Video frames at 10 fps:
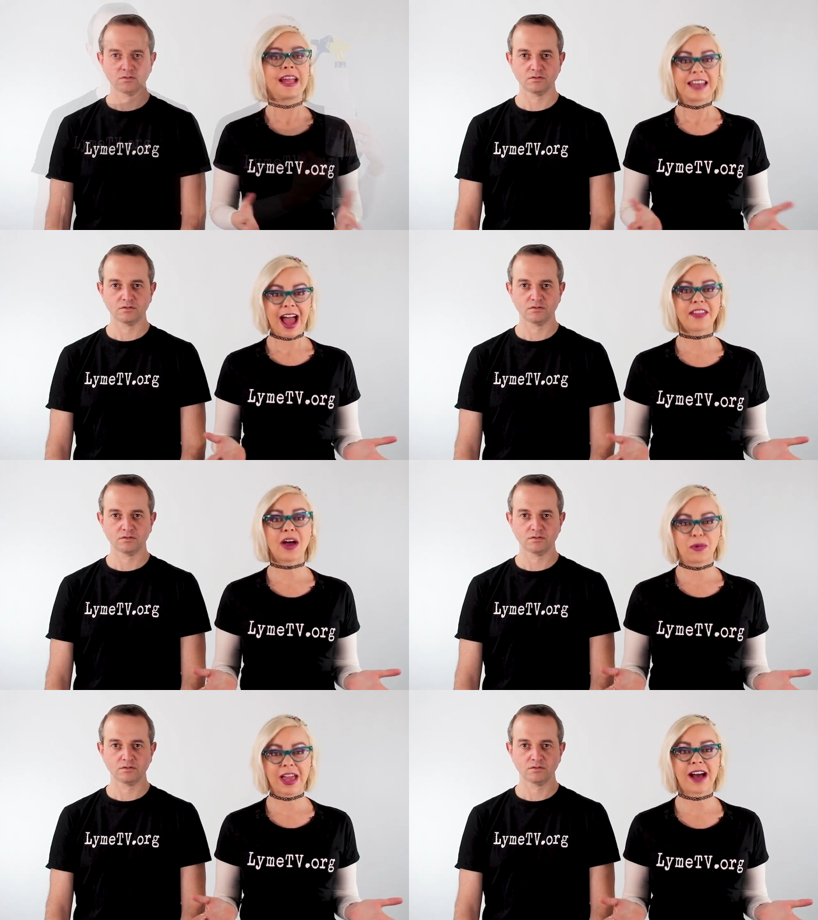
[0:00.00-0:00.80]
Speaker 1: Now that
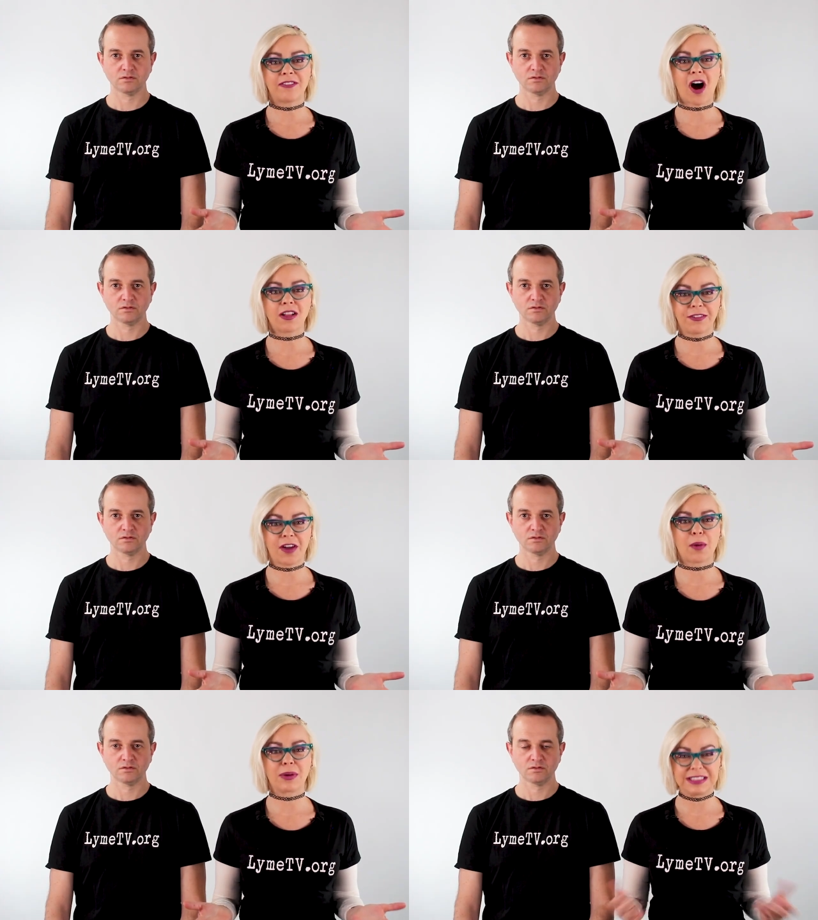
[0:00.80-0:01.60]
we have all of our
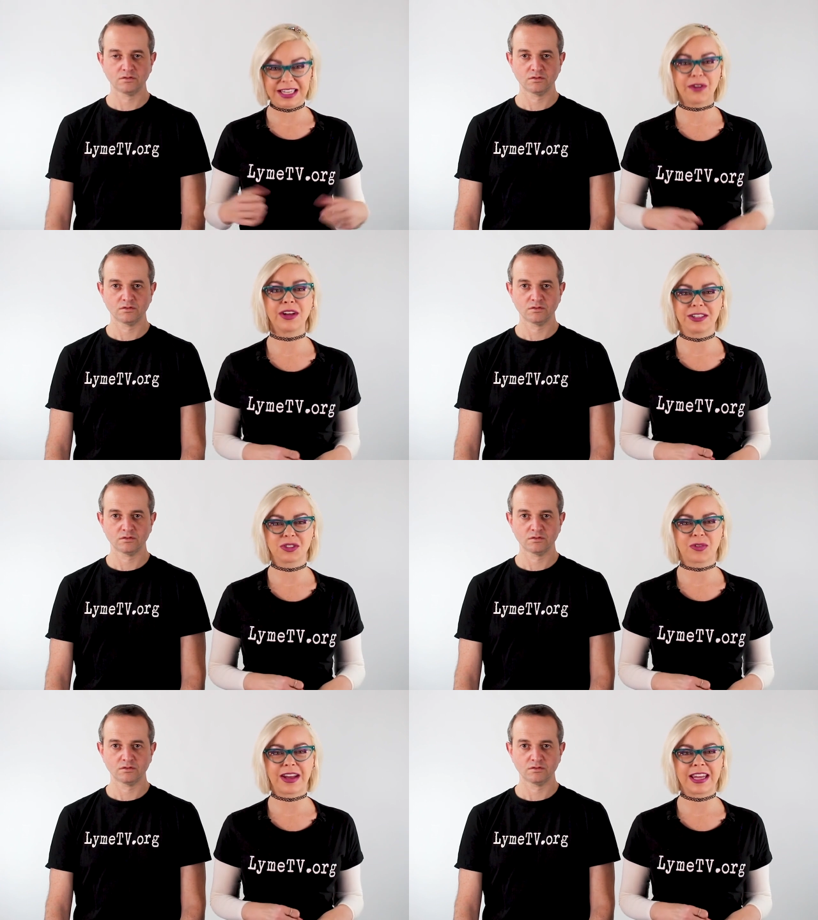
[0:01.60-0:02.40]
materials
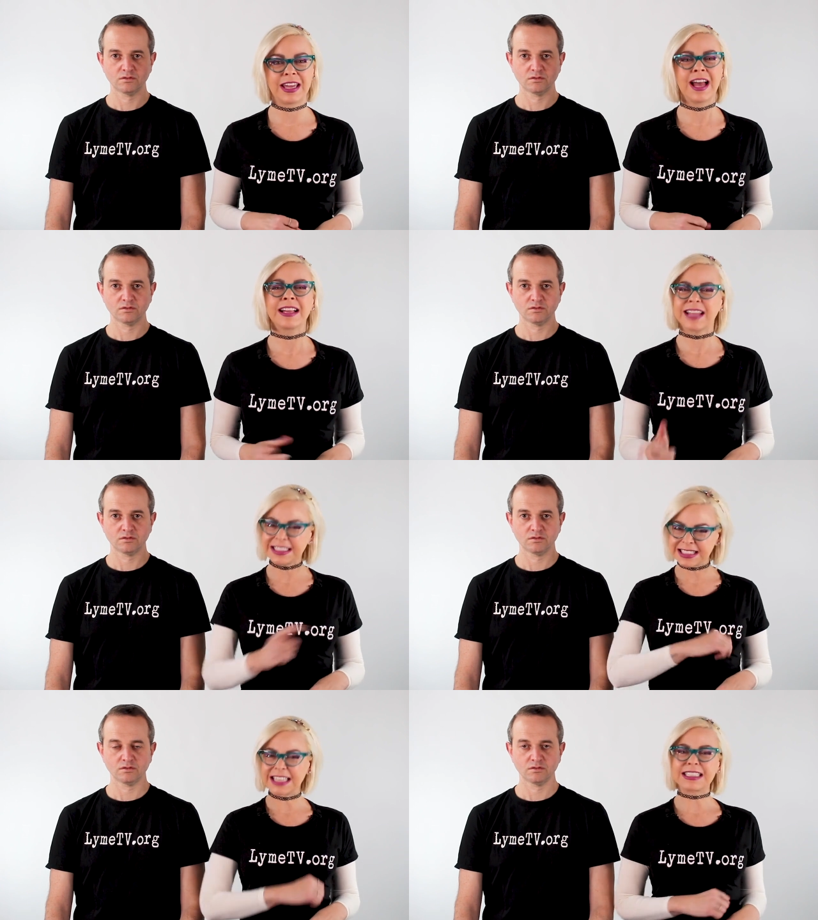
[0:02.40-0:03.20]
ready, let's
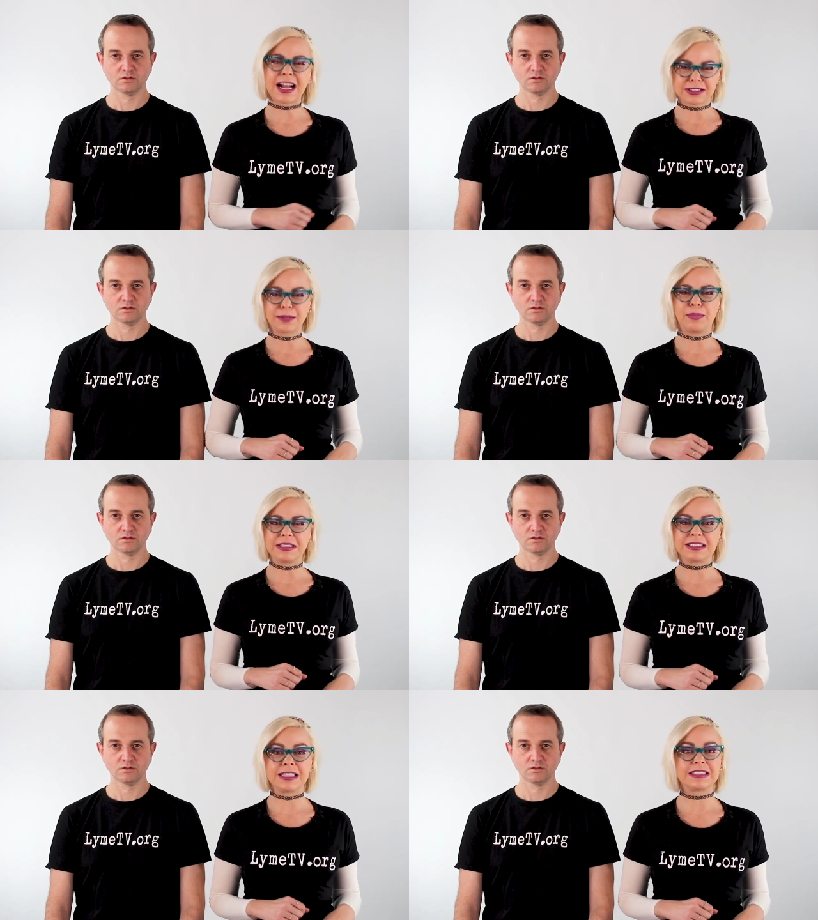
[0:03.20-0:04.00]
get down to
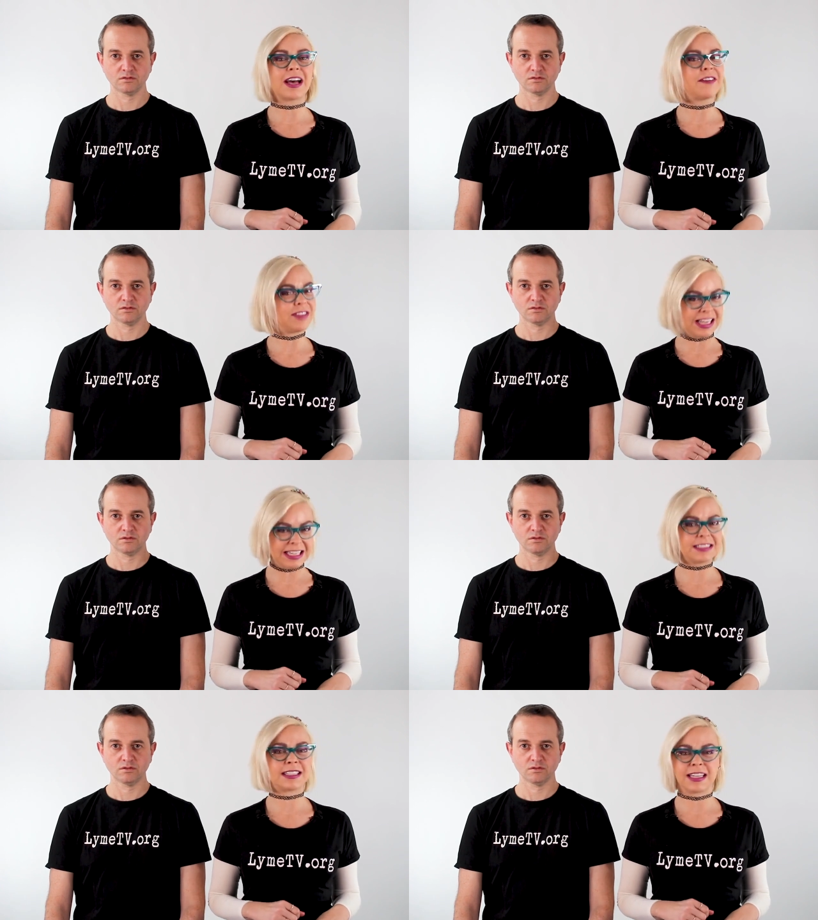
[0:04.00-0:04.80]
business of
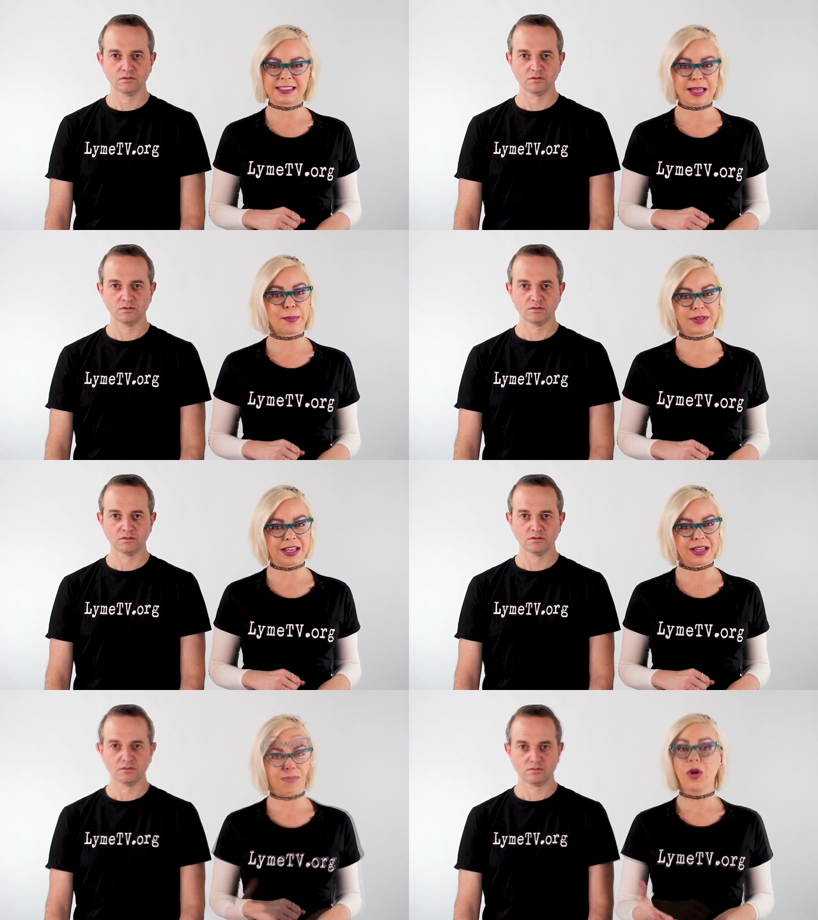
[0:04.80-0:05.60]
easy
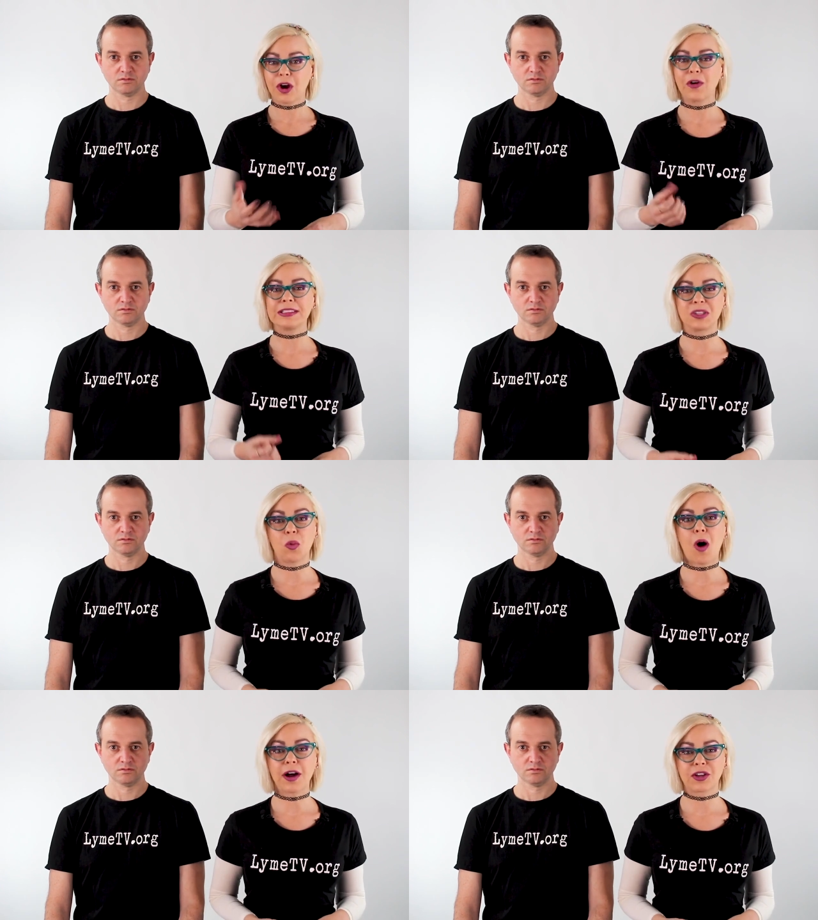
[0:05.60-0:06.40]
assembling. We're going to
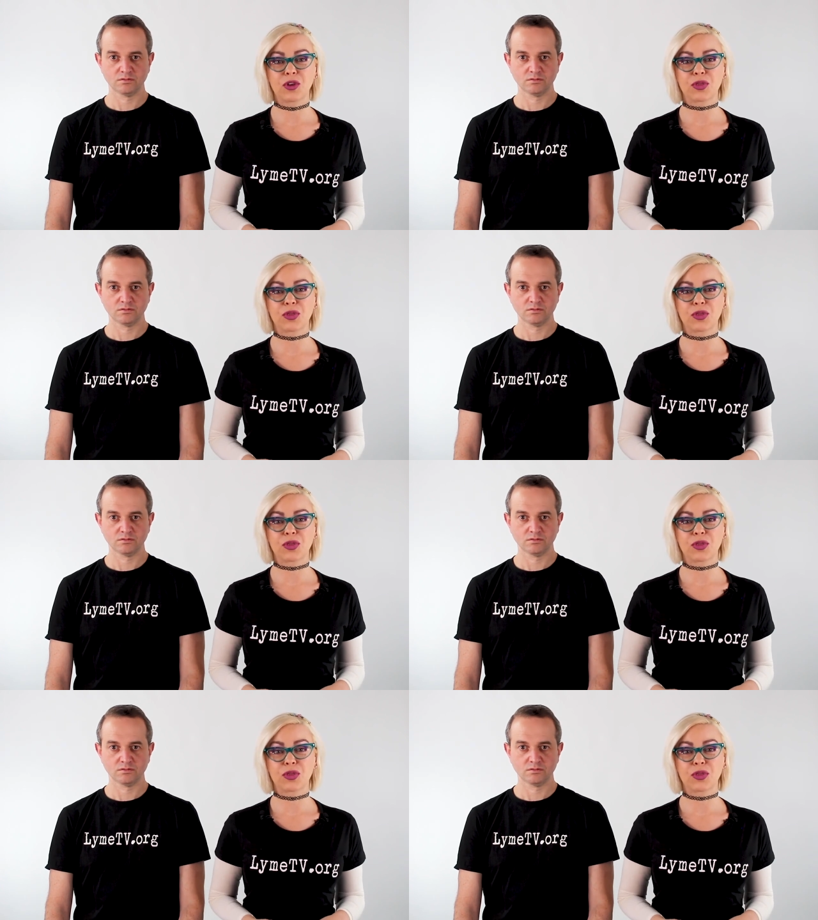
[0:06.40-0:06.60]
walk you